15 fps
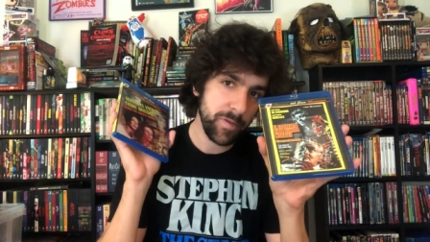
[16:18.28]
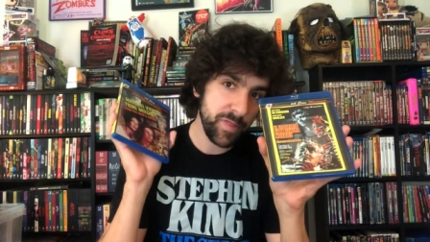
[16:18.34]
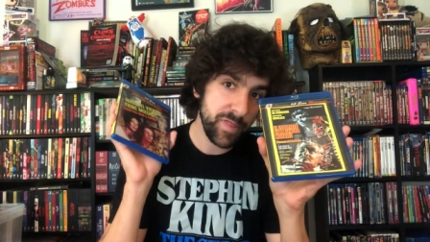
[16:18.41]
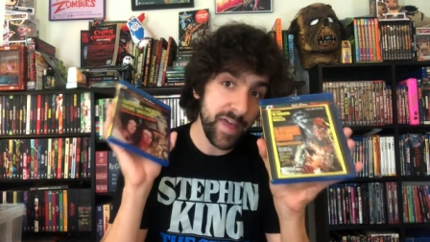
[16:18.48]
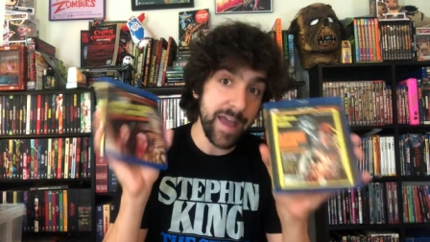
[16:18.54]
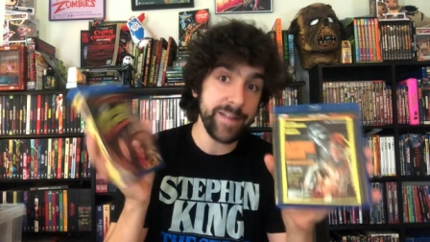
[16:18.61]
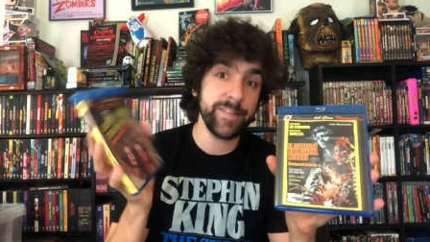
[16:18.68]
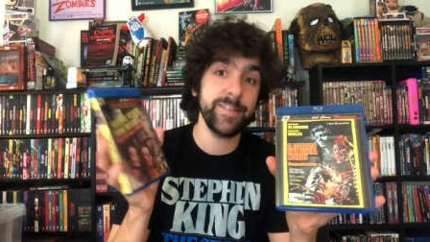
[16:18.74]

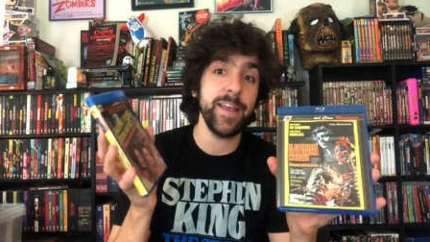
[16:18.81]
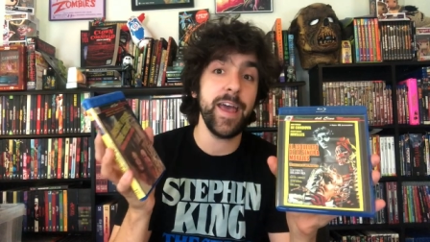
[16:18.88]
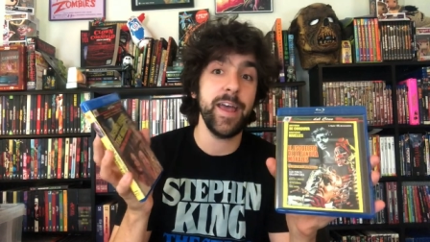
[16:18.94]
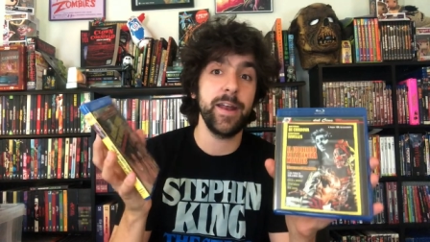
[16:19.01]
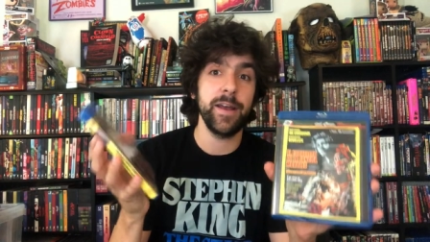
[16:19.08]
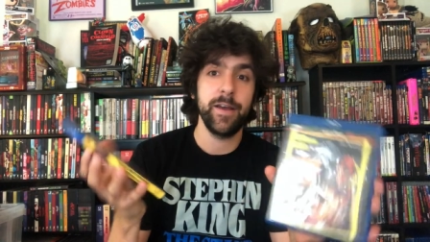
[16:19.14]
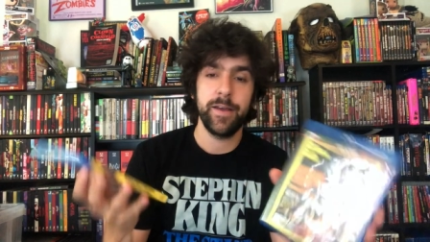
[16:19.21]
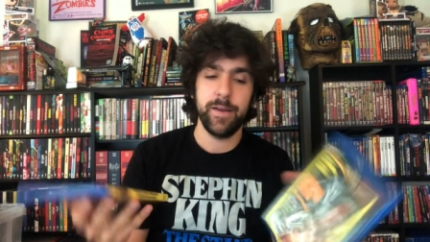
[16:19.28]
That
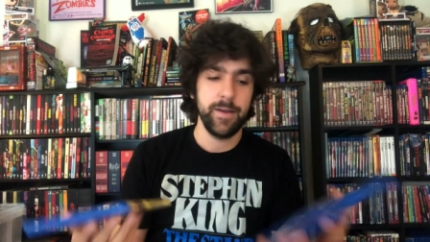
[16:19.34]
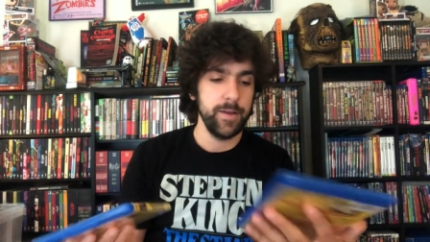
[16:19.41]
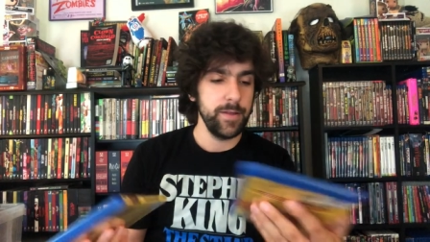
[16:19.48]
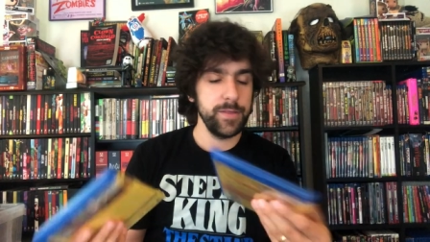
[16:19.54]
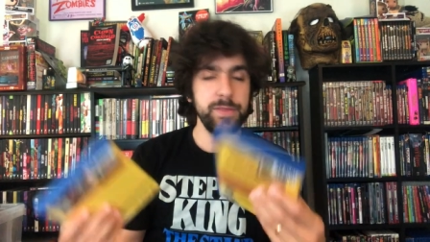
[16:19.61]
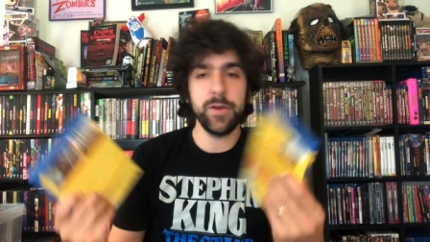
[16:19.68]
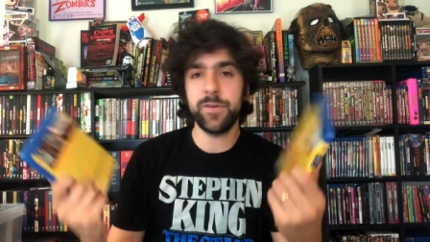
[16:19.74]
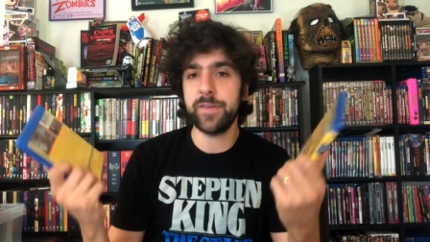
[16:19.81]
said,
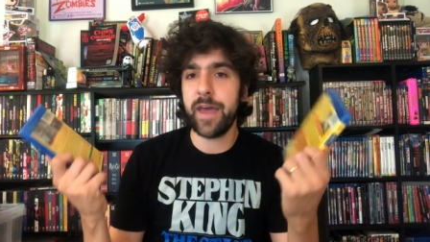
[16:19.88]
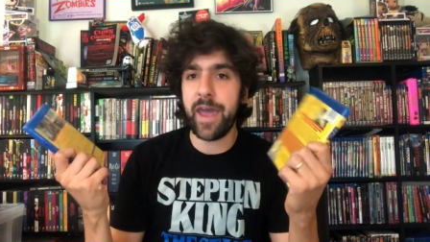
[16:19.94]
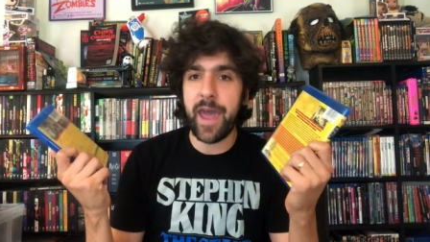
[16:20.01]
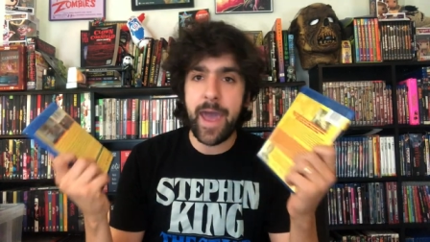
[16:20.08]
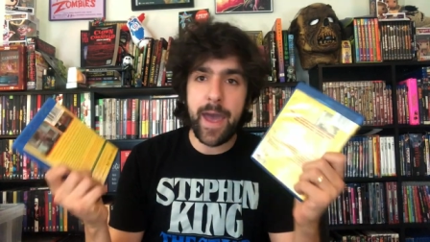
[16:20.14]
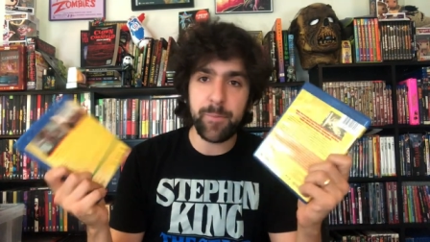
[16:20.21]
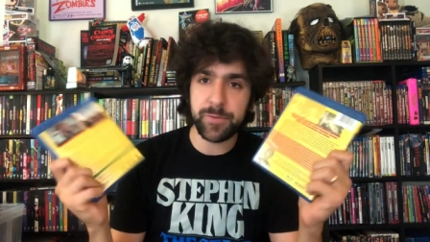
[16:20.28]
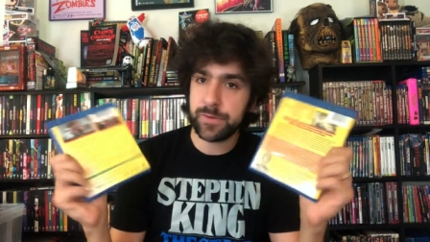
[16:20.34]
there's
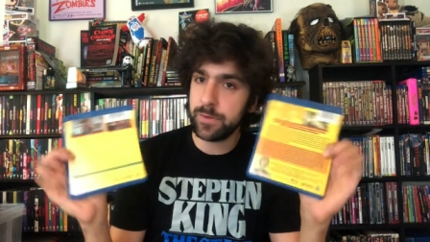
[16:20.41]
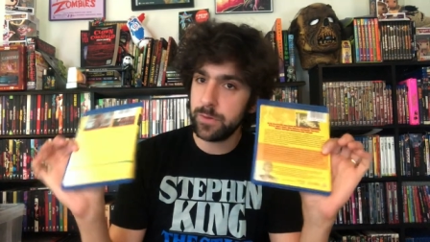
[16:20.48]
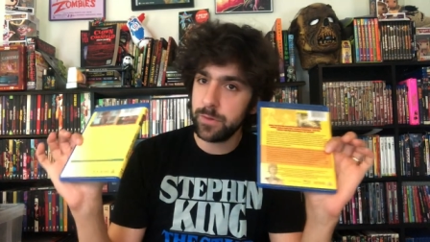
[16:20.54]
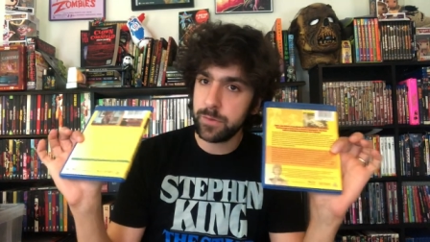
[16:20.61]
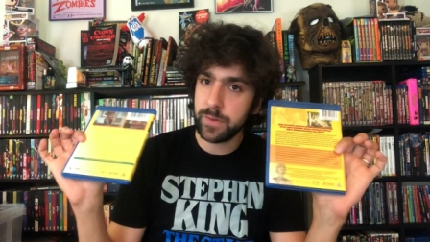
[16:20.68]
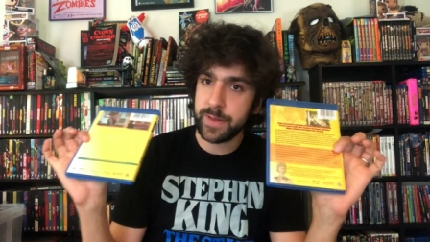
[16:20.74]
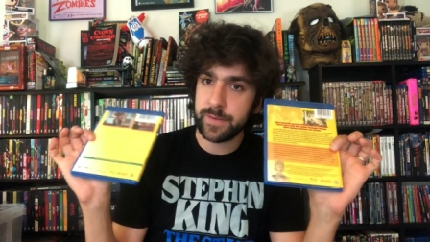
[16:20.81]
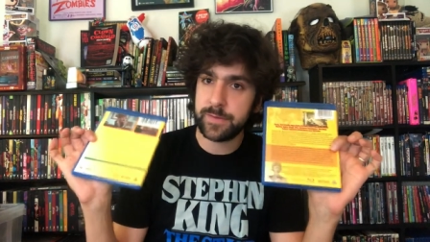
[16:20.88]

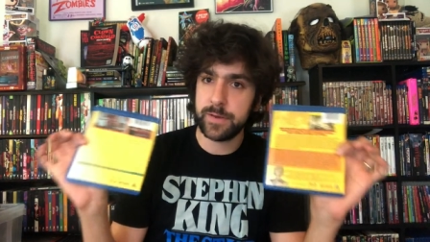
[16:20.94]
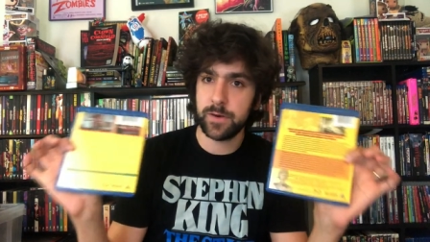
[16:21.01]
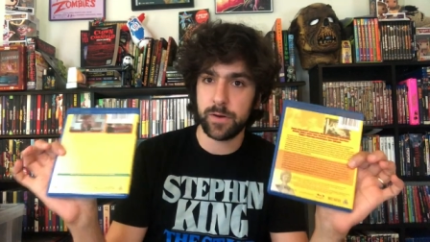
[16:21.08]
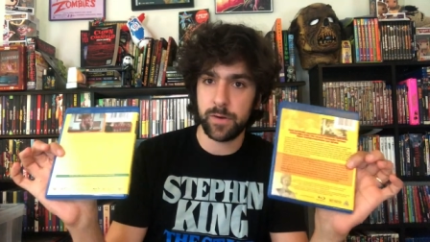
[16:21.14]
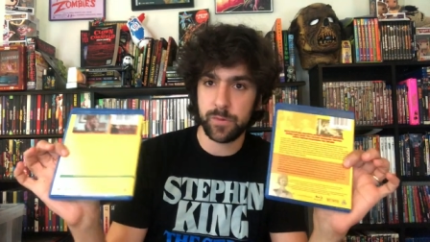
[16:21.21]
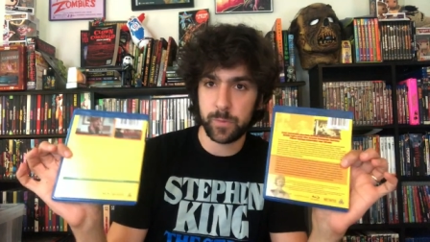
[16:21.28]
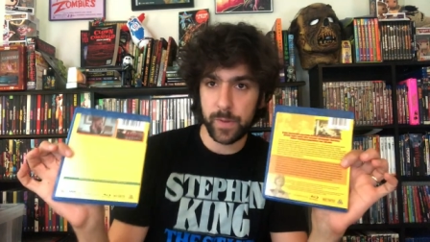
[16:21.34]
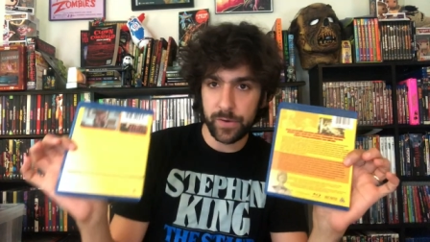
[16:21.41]
absolutely
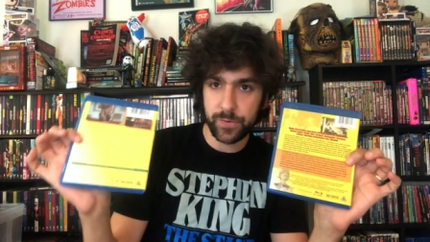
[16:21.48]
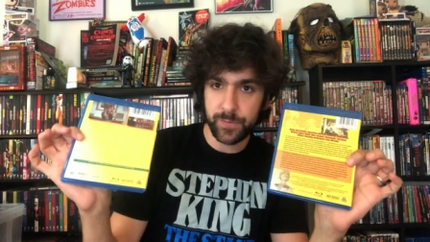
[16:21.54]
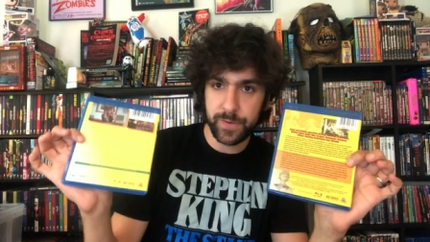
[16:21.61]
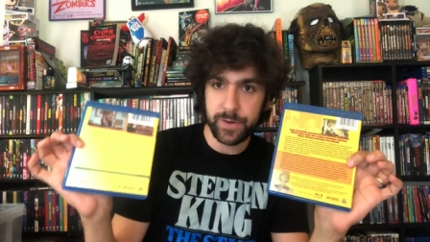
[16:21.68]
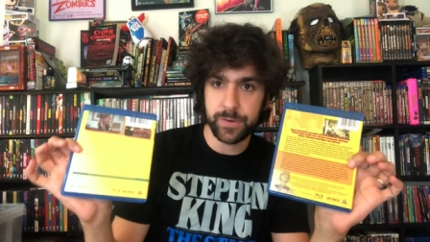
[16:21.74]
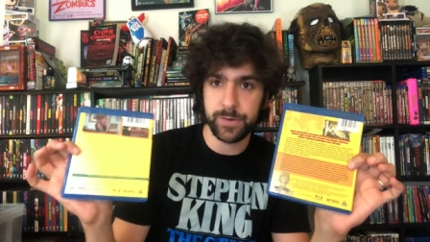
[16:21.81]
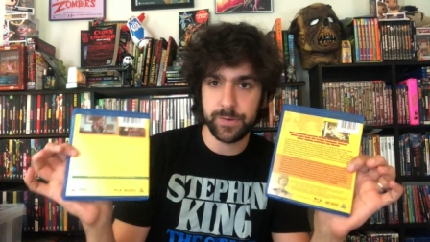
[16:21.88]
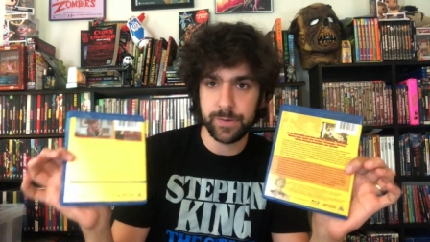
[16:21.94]
zero special
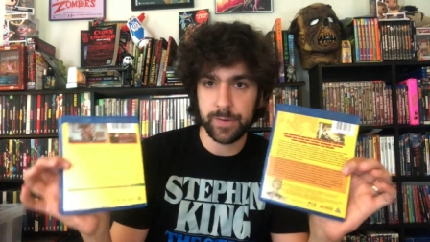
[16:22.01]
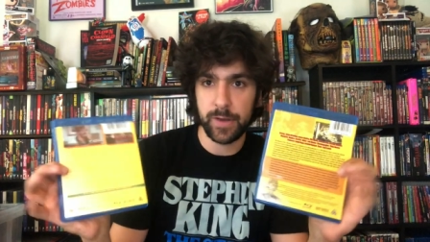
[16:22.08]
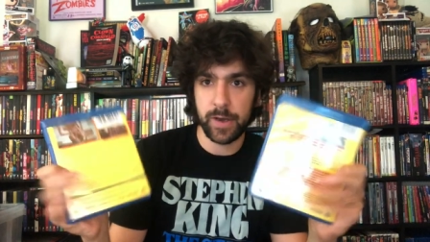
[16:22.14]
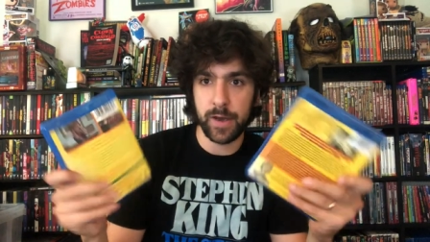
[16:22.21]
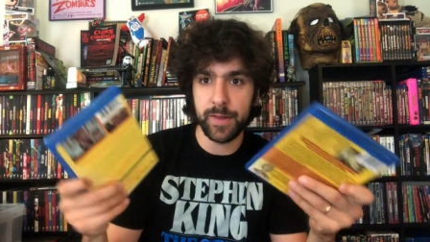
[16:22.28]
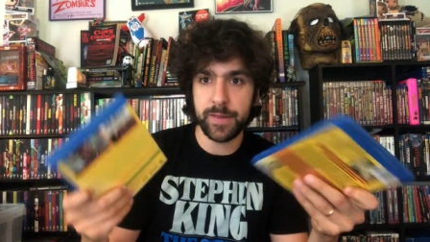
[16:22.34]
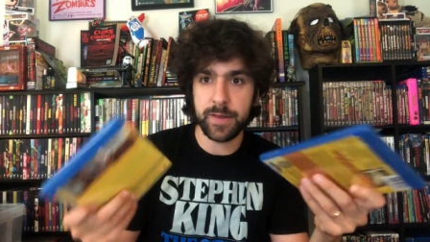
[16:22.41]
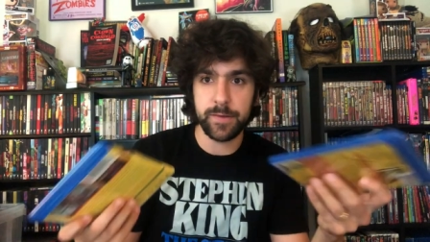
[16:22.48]
features
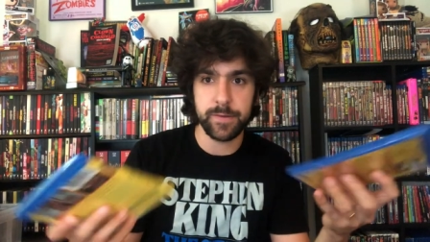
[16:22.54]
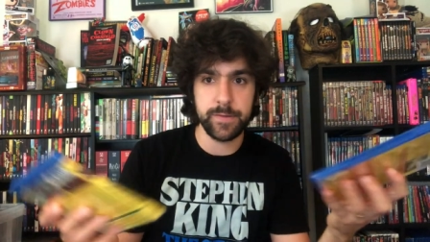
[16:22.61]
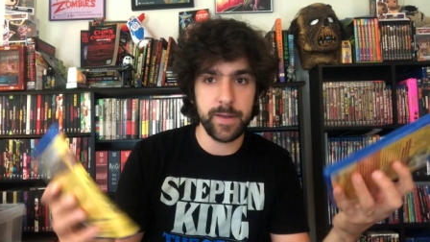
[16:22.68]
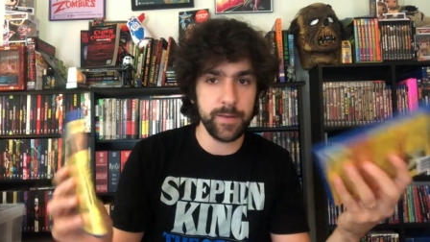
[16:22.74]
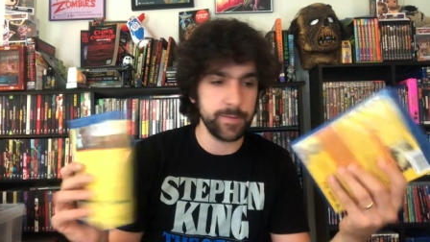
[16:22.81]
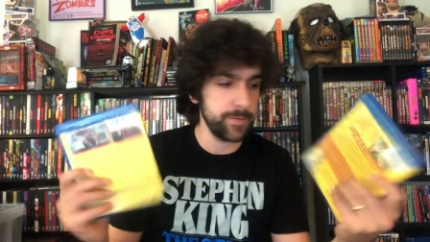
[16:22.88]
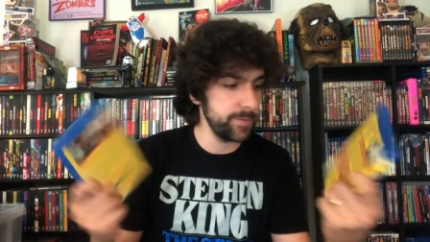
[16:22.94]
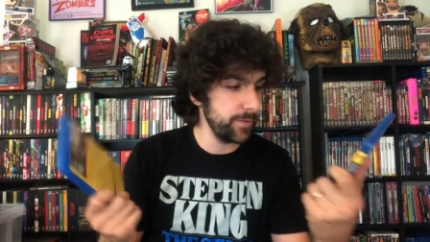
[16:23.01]
on these discs.